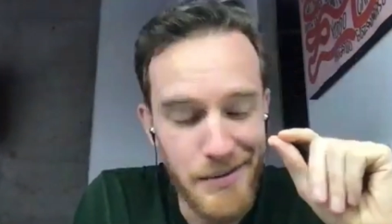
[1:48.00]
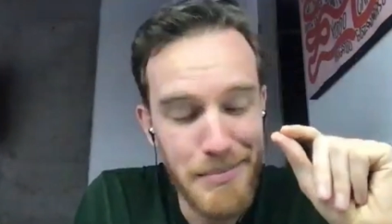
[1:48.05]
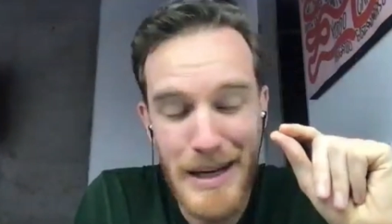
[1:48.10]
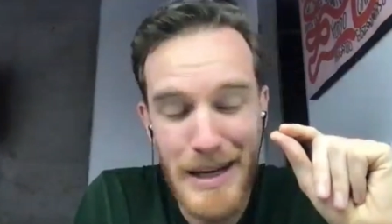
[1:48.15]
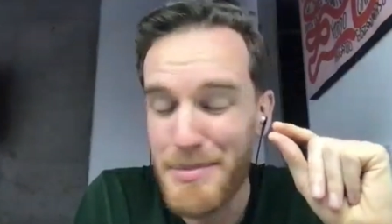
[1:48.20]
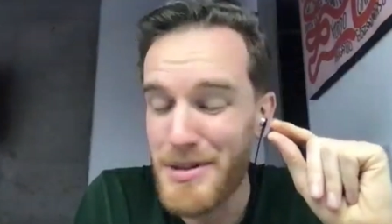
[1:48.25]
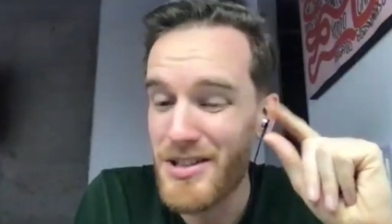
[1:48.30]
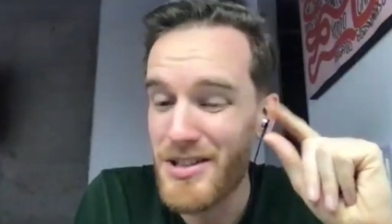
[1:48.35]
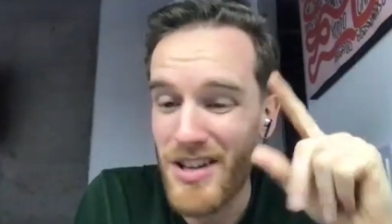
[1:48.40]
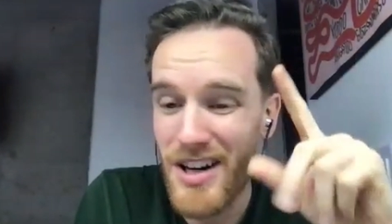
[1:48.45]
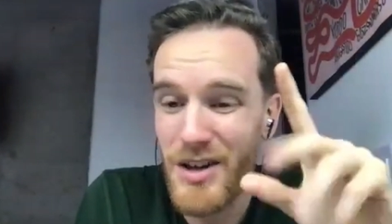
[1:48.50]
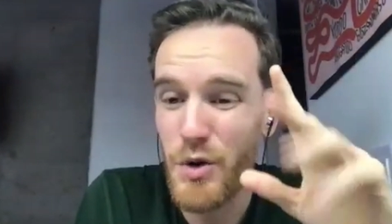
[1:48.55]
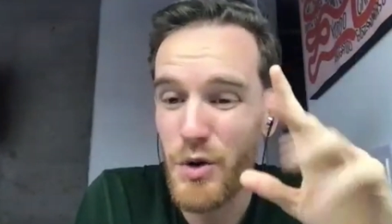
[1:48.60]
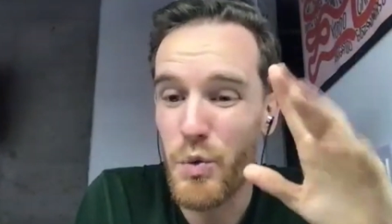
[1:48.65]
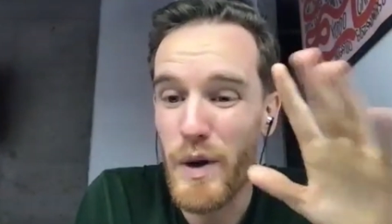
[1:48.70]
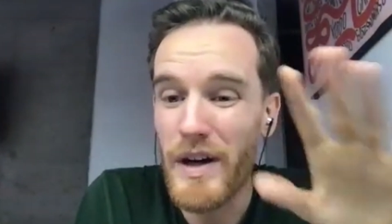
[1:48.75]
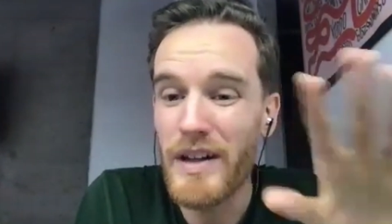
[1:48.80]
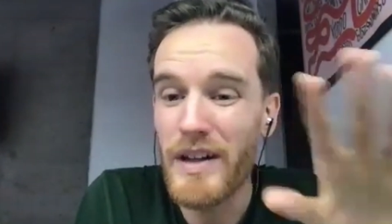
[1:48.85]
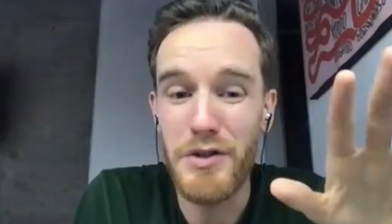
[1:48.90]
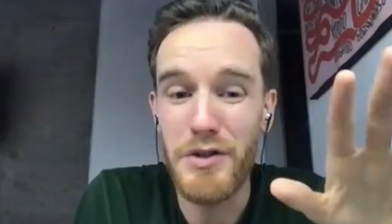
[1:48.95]
maybe not a
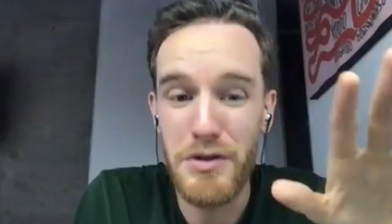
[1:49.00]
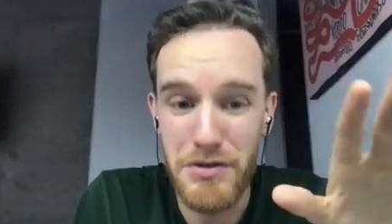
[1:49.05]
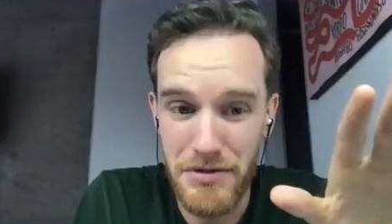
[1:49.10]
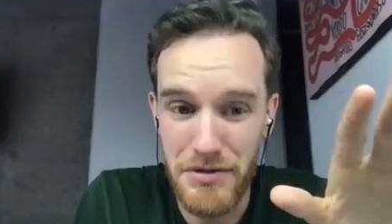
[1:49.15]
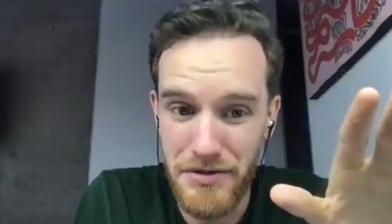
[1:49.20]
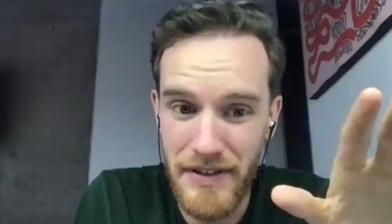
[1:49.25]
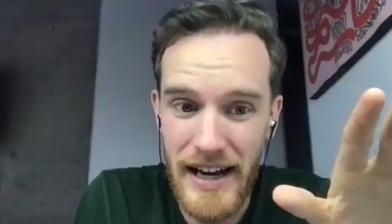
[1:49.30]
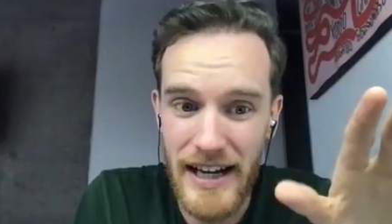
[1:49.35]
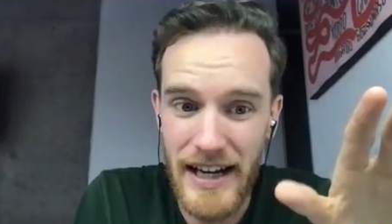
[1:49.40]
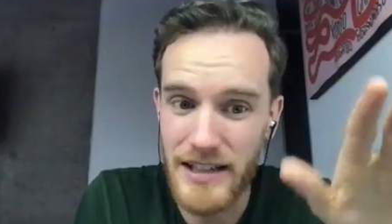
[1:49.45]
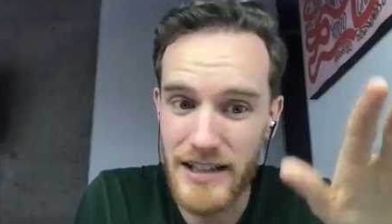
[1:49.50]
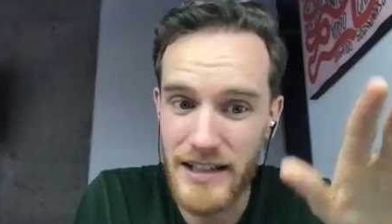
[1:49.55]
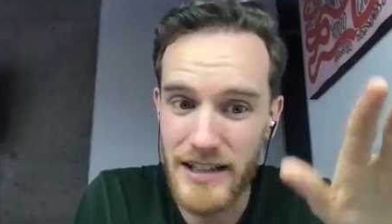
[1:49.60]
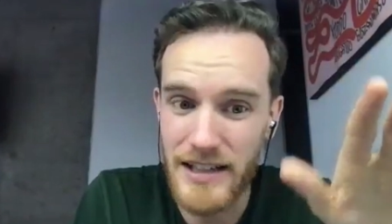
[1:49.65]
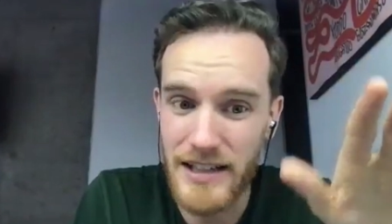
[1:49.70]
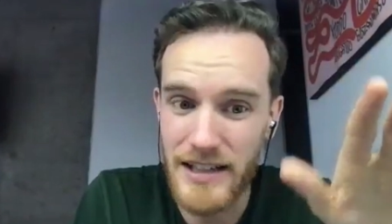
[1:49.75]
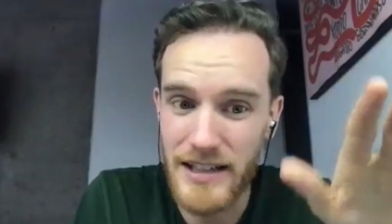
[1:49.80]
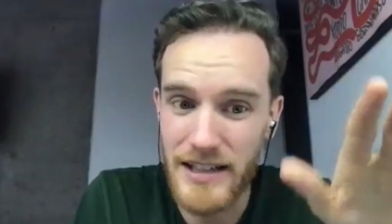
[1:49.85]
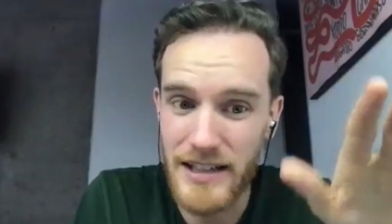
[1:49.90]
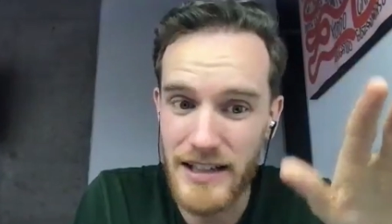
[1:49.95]
well-known fact,
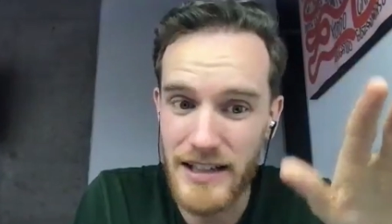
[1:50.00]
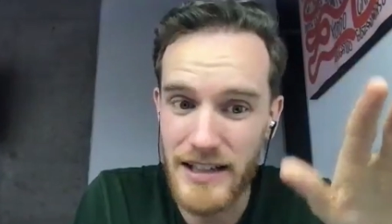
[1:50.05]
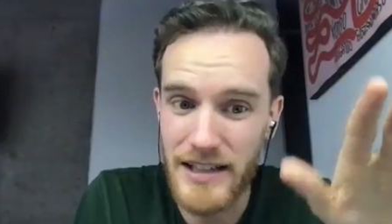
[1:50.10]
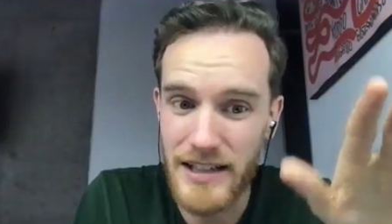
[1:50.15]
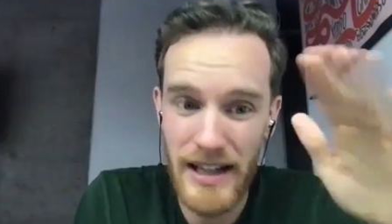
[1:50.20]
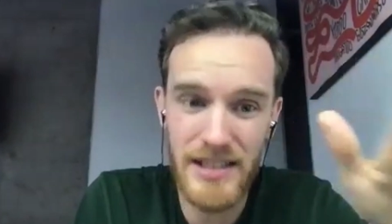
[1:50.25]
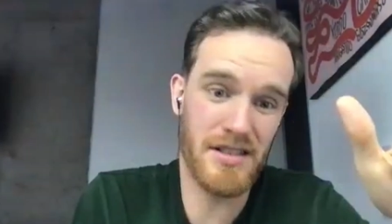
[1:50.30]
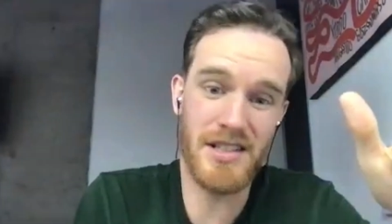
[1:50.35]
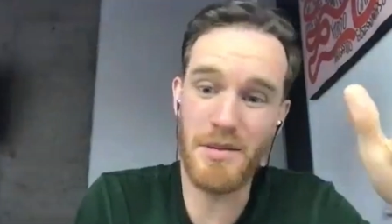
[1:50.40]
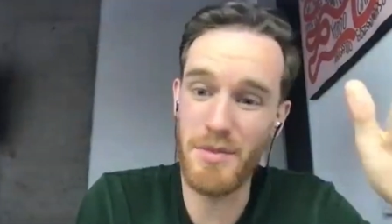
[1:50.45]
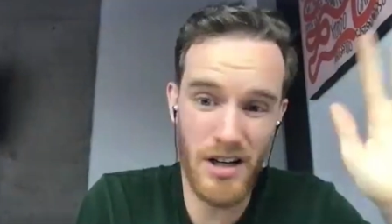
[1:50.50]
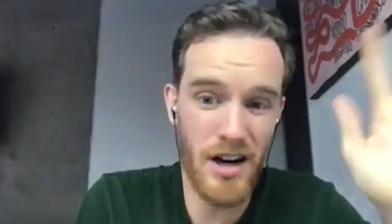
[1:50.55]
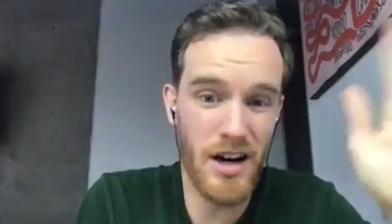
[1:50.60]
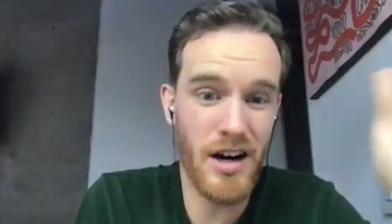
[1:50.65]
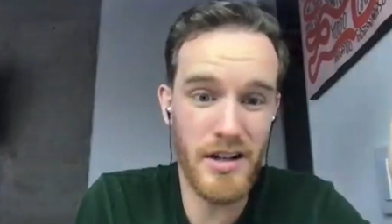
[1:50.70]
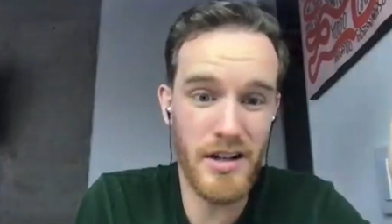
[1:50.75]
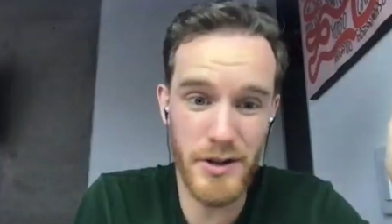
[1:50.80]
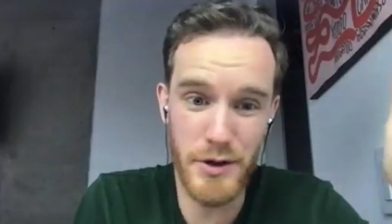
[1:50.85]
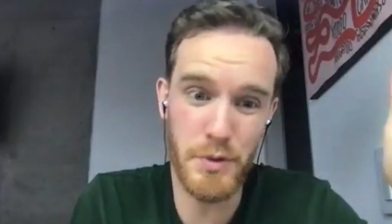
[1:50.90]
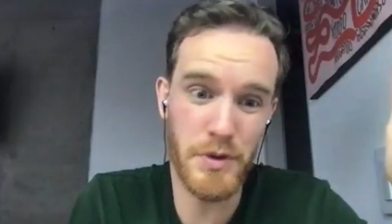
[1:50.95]
Mexicans are
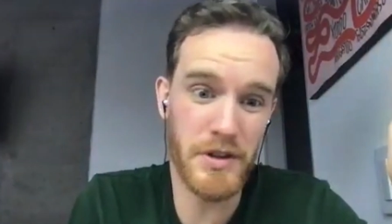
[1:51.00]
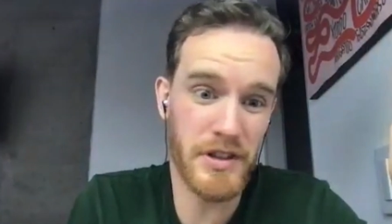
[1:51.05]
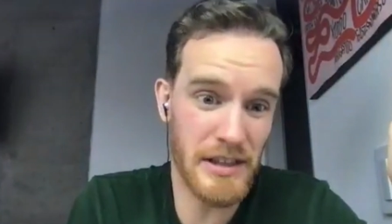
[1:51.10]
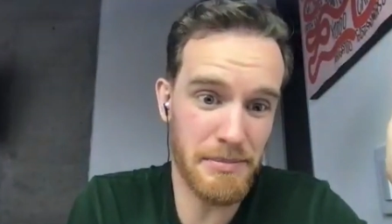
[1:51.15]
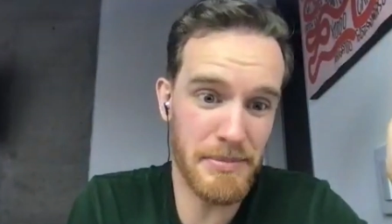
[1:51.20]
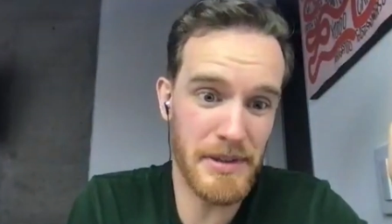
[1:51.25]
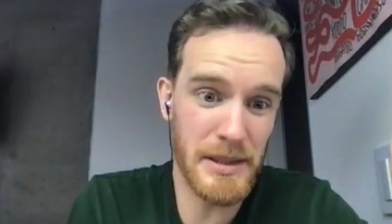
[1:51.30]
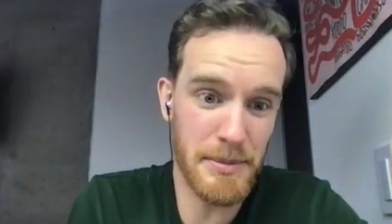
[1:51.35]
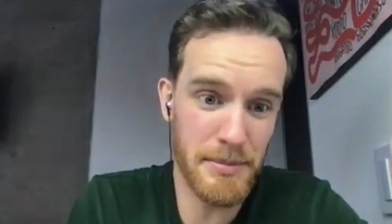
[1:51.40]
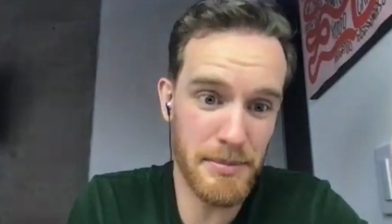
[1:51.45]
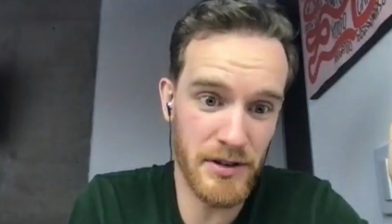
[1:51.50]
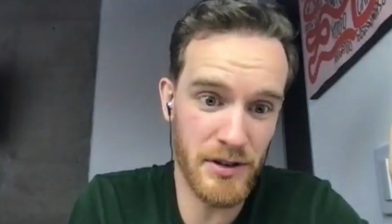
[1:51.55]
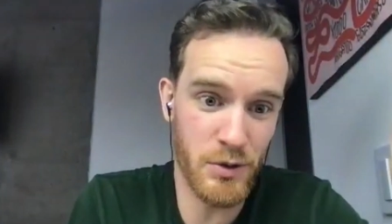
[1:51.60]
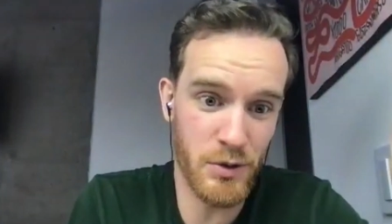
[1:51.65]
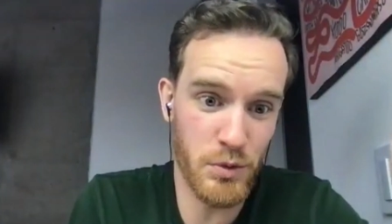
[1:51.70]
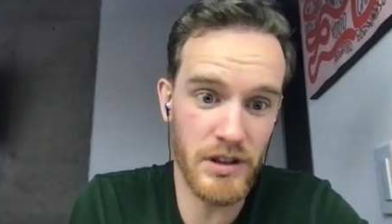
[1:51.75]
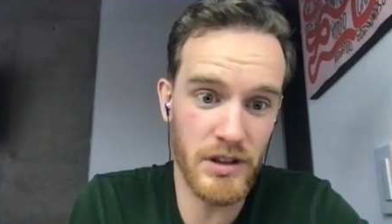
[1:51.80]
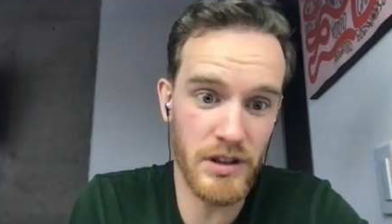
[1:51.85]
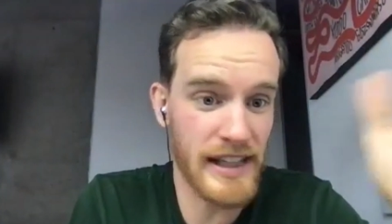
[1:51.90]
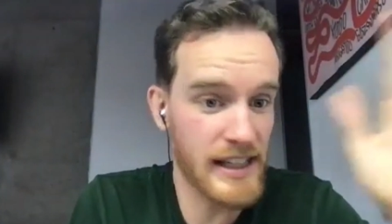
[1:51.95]
some of the hardest working
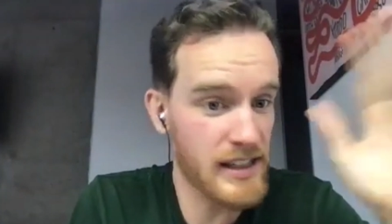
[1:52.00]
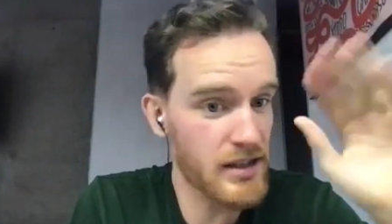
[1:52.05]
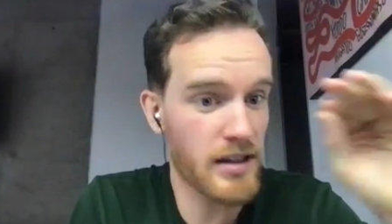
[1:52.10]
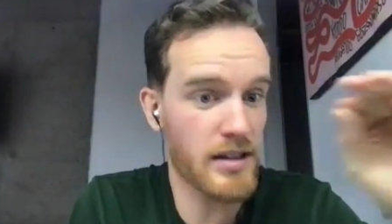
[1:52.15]
people in the world.